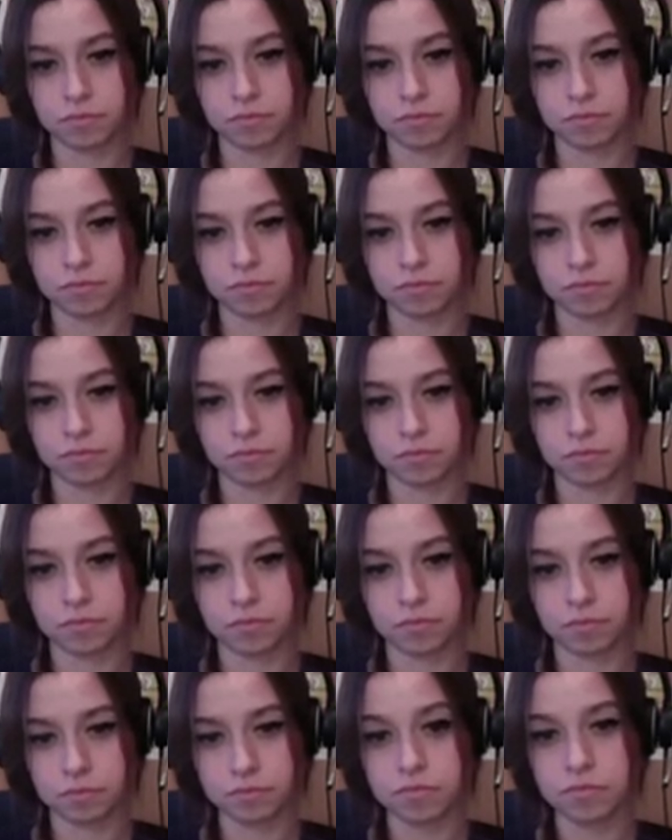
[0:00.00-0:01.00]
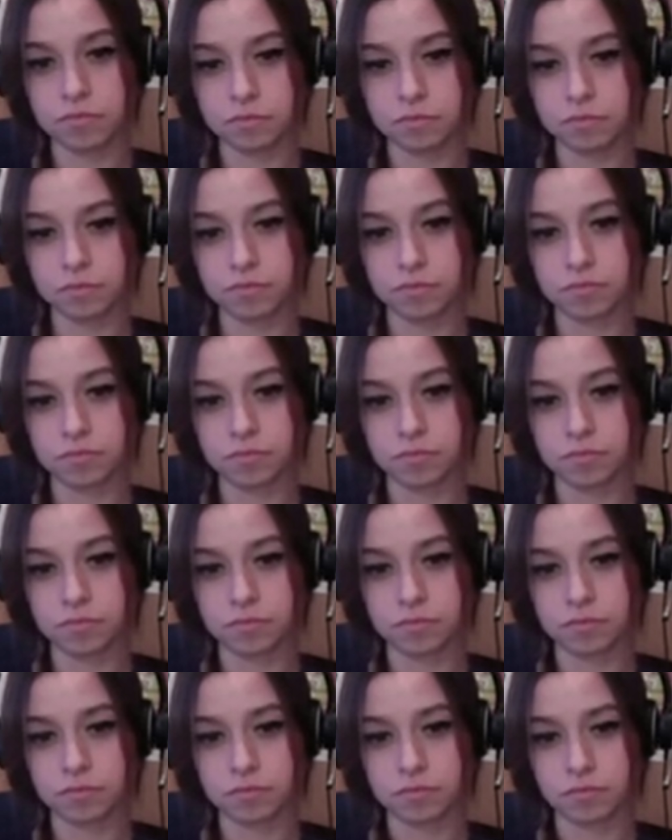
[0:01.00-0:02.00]

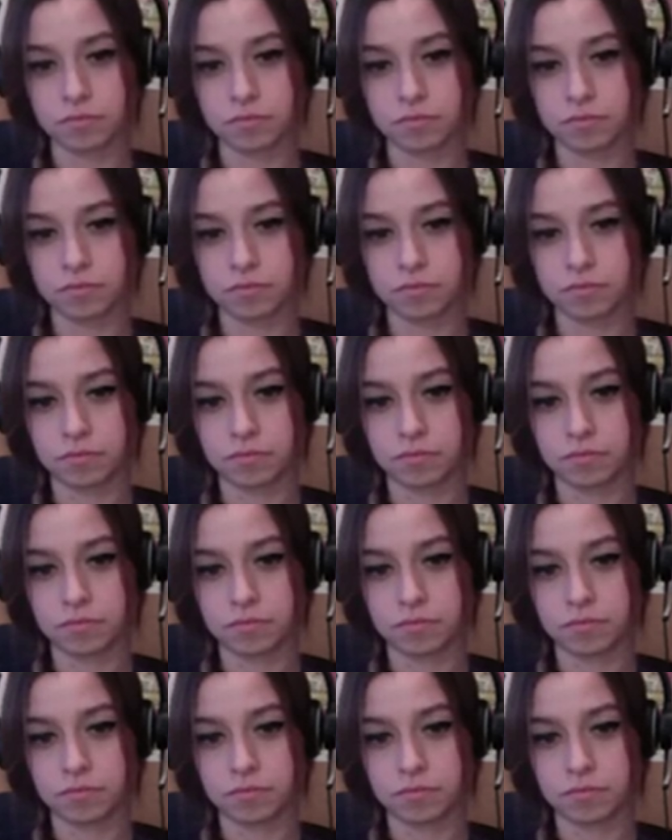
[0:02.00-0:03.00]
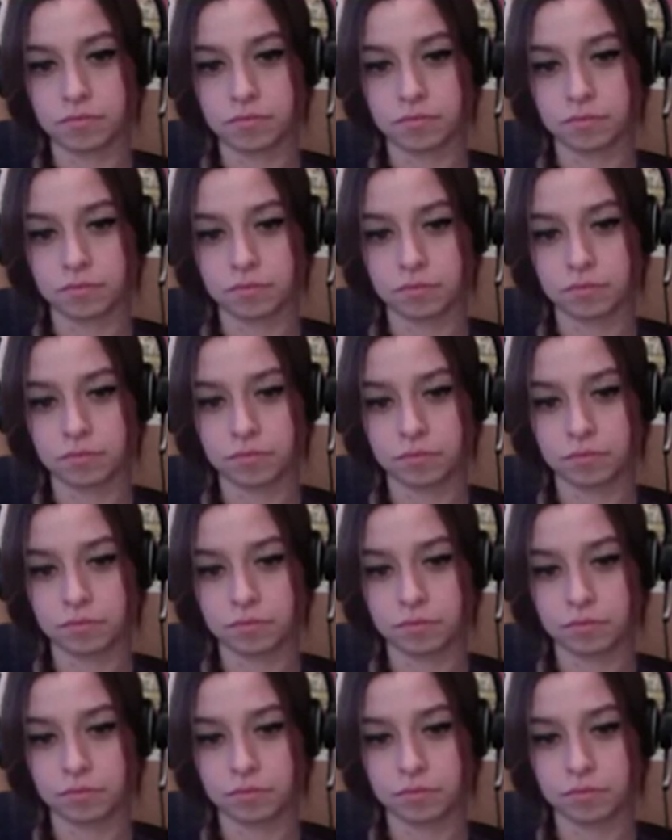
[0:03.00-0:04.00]

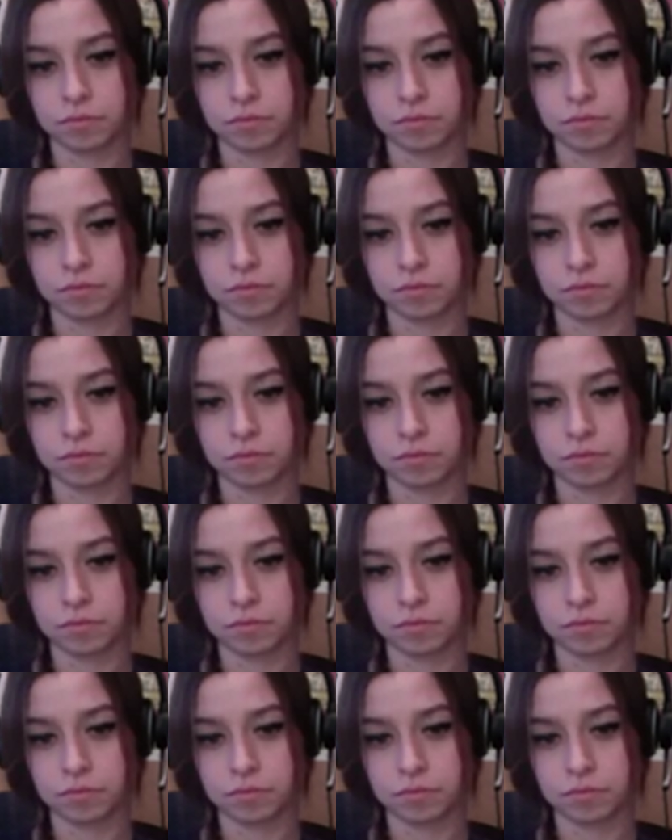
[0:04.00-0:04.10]
(not speaking)